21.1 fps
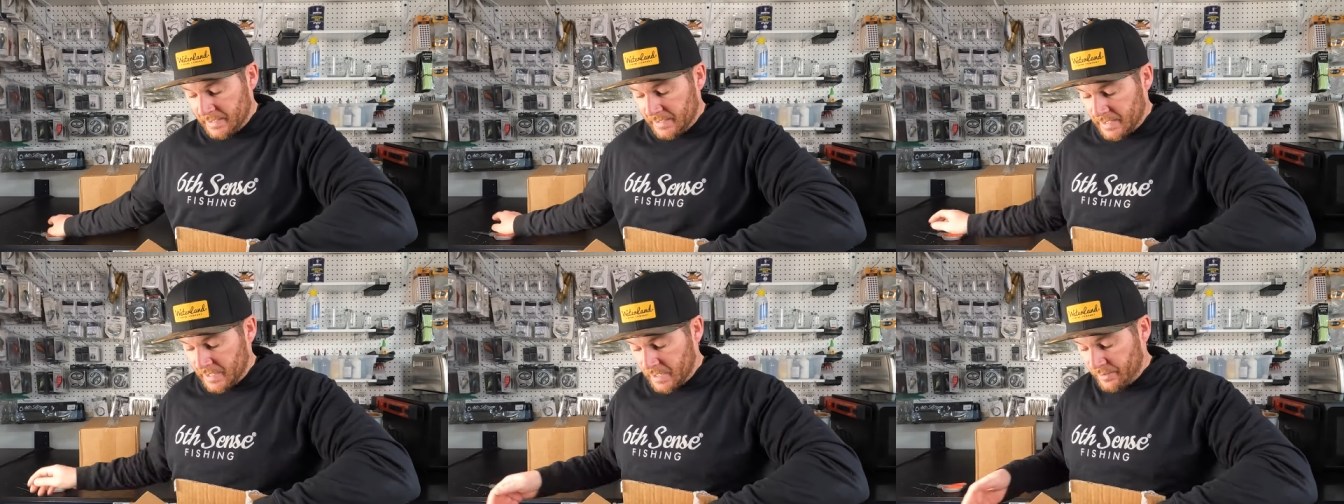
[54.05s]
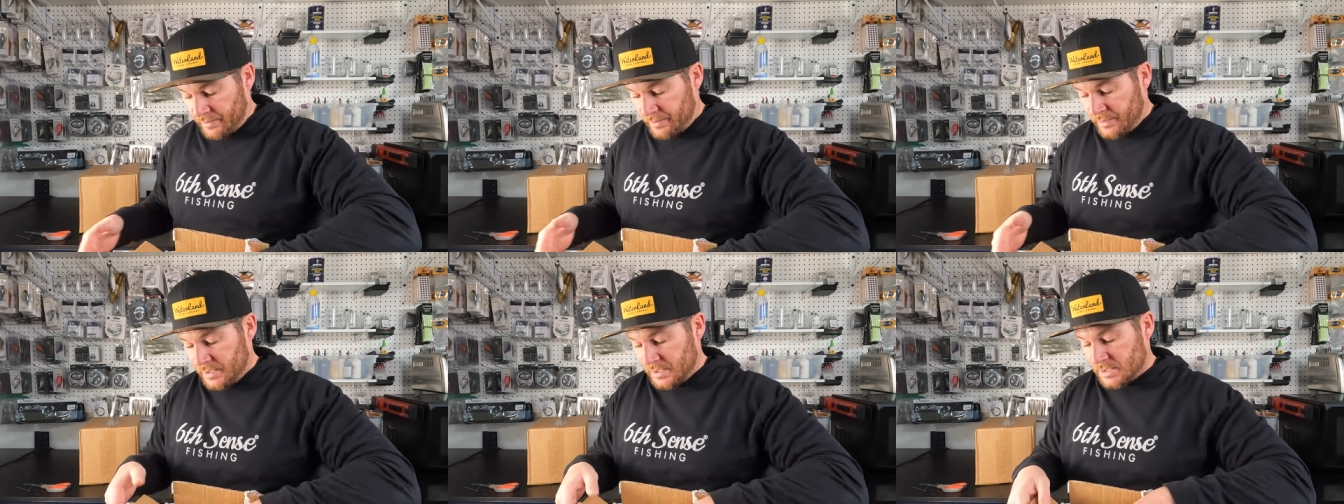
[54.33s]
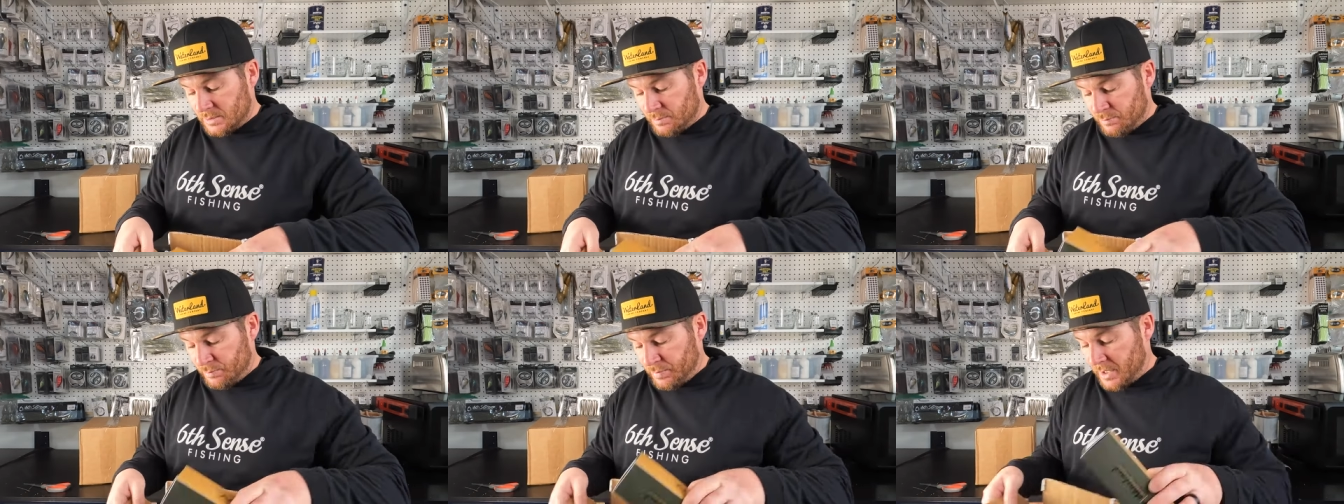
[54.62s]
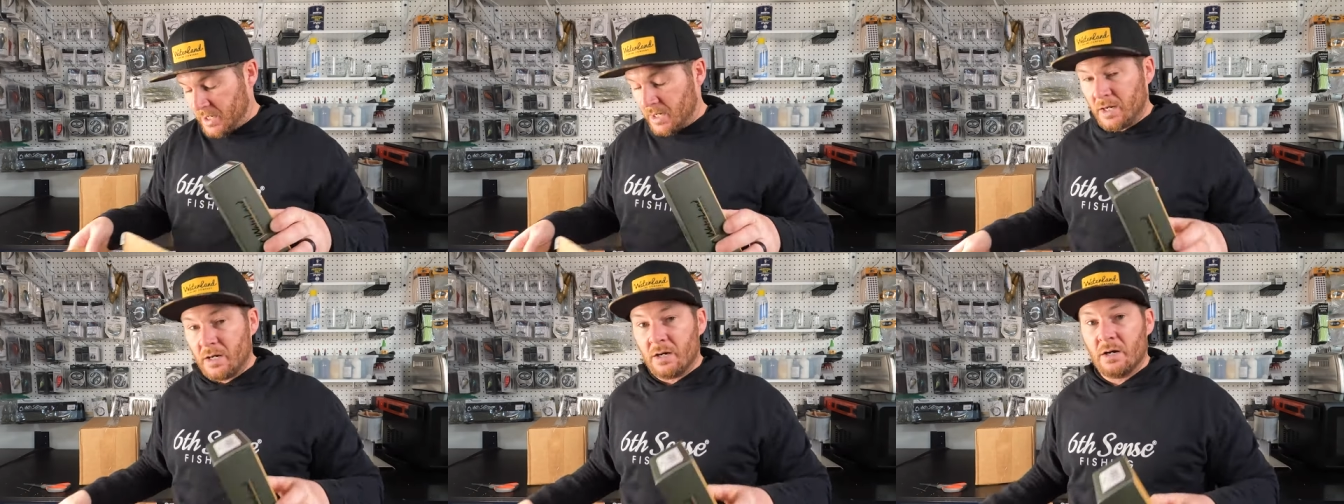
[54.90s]
got this
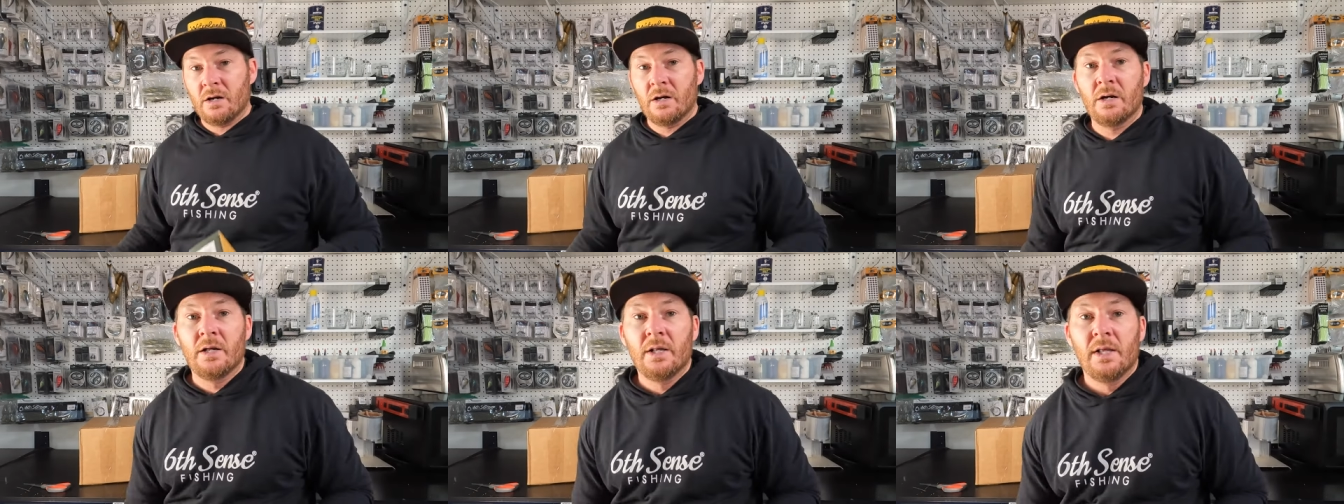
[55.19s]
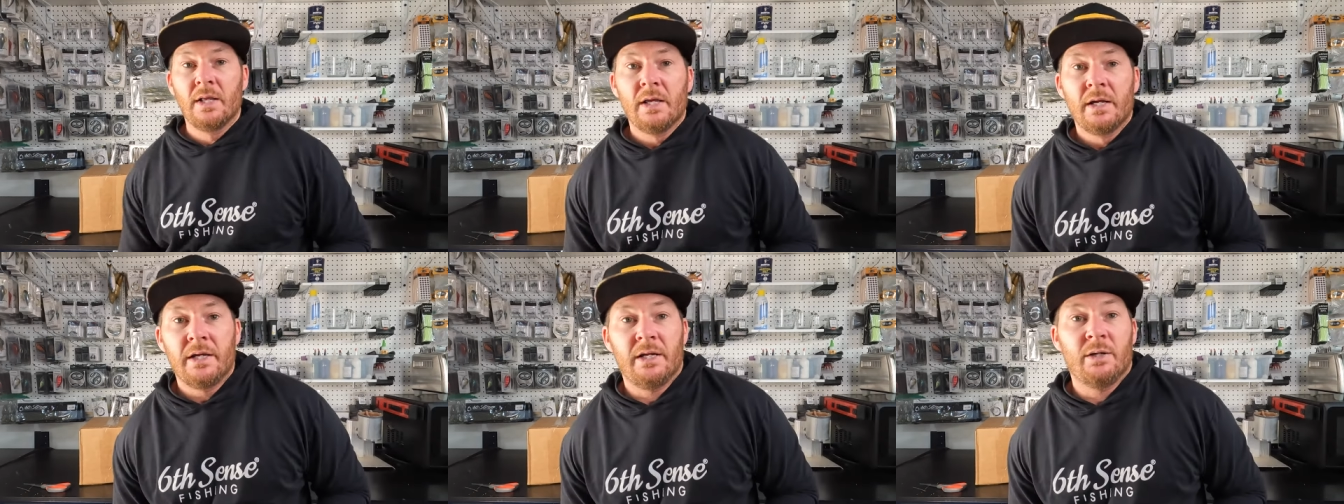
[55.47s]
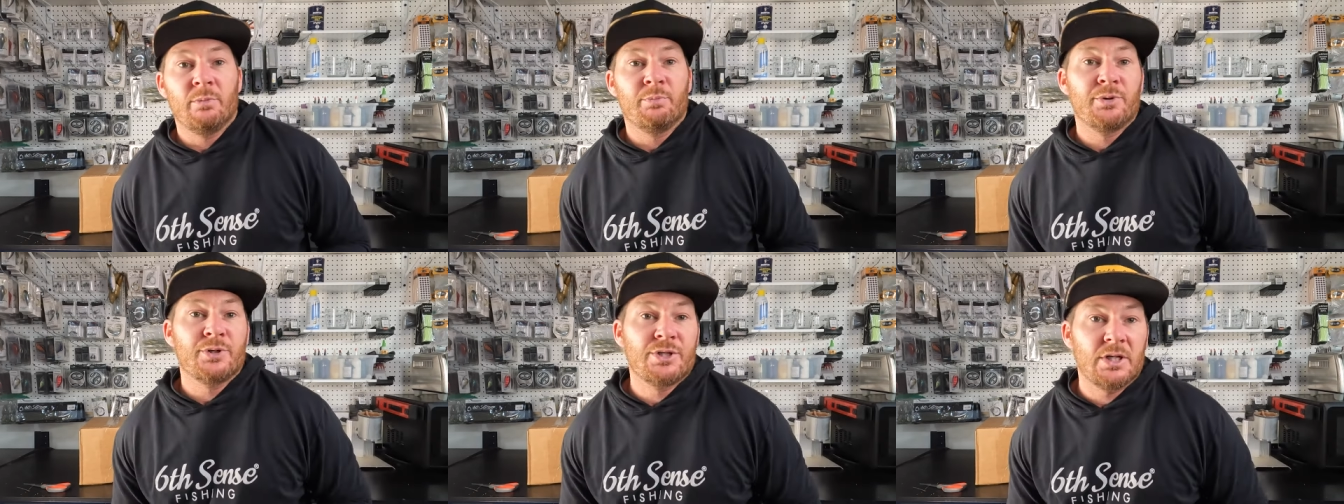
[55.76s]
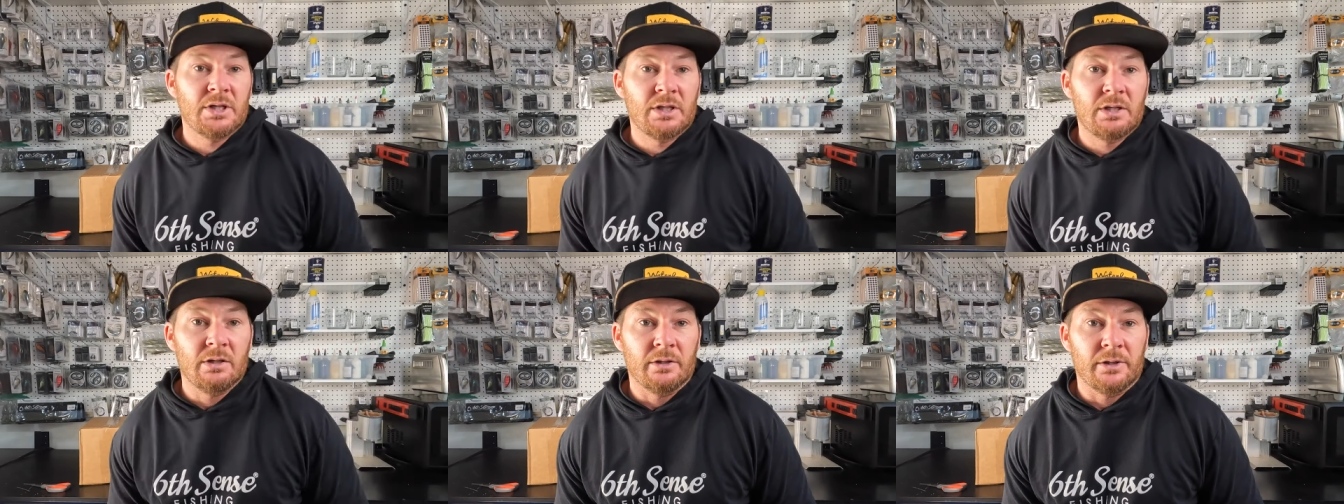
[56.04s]
pair in
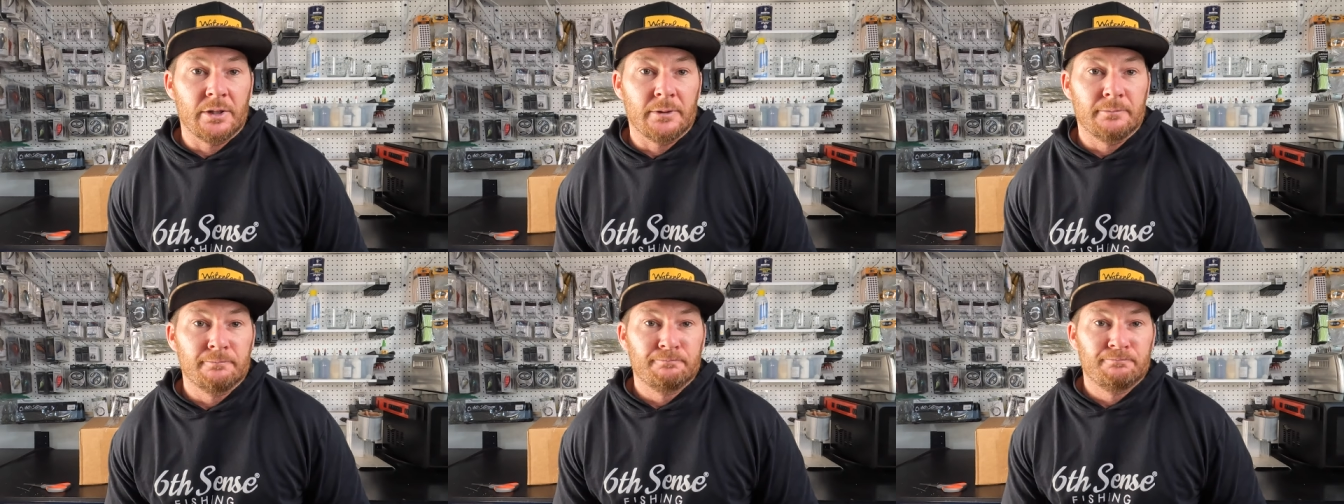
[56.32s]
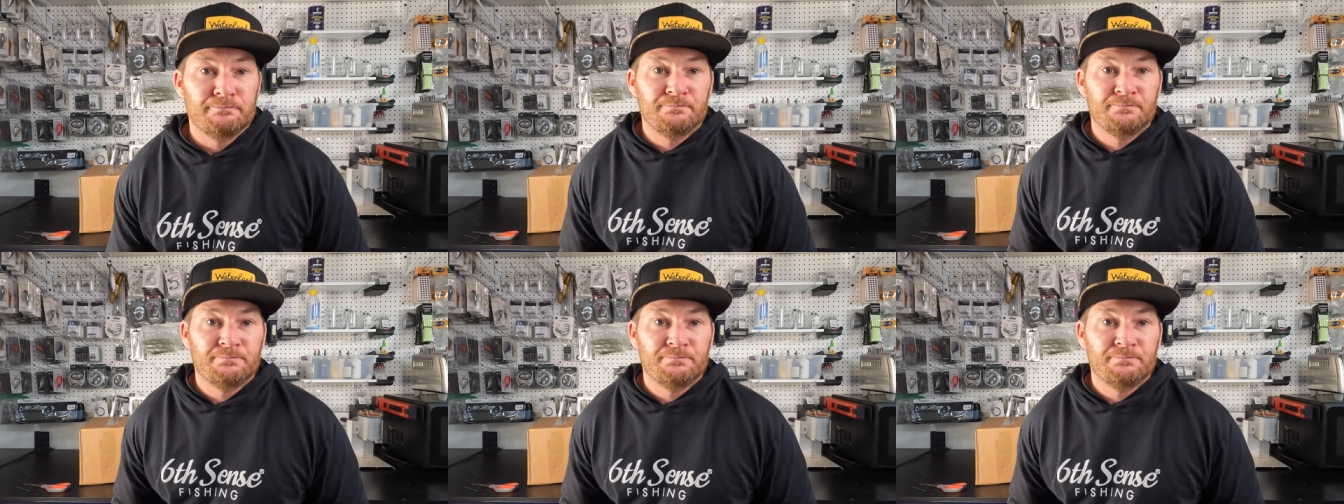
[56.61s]
particular.